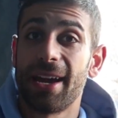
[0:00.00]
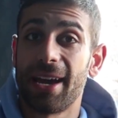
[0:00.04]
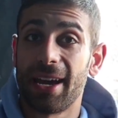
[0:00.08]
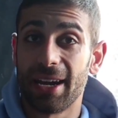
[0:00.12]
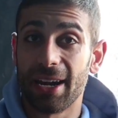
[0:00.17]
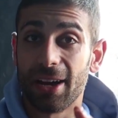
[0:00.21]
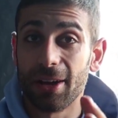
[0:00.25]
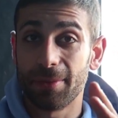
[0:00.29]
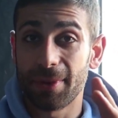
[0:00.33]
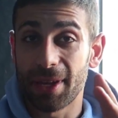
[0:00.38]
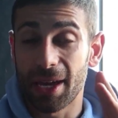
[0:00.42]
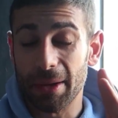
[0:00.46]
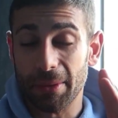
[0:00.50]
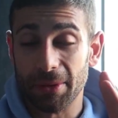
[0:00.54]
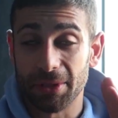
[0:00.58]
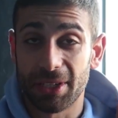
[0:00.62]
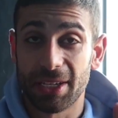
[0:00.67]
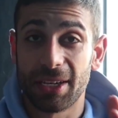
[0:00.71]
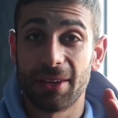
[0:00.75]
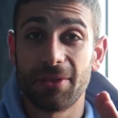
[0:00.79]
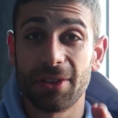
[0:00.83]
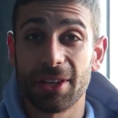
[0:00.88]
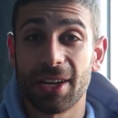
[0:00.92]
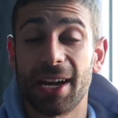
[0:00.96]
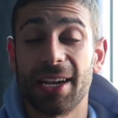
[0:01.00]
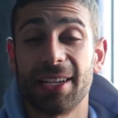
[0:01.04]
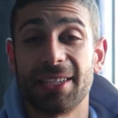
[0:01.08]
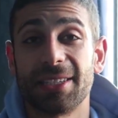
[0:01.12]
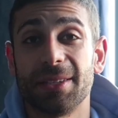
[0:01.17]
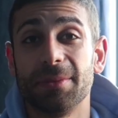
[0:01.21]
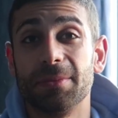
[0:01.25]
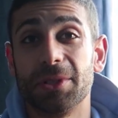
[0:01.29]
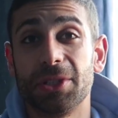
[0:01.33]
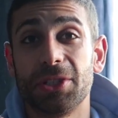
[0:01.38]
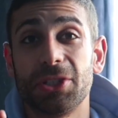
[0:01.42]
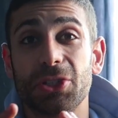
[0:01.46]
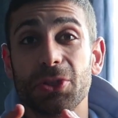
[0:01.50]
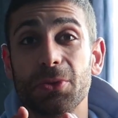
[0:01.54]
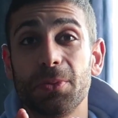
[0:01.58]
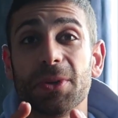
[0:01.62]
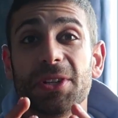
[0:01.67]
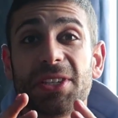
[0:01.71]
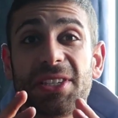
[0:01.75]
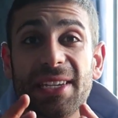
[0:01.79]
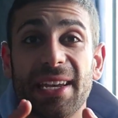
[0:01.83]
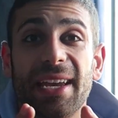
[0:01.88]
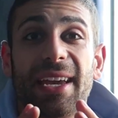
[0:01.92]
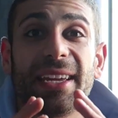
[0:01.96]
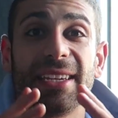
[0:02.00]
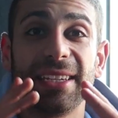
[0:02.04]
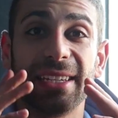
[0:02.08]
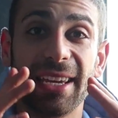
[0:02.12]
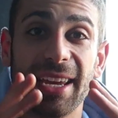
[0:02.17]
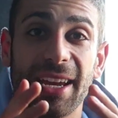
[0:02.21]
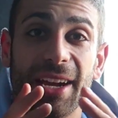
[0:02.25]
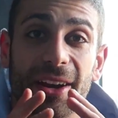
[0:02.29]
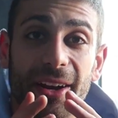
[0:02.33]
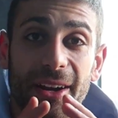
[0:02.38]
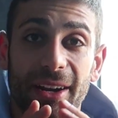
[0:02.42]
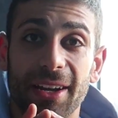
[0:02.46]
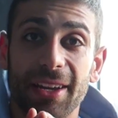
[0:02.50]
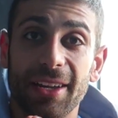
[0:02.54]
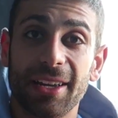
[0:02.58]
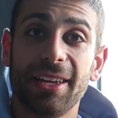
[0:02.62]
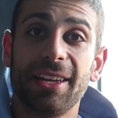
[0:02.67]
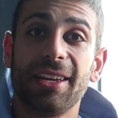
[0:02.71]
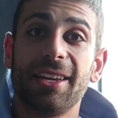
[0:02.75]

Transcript: and I'll be able to give you guys some Super Saiyan gear.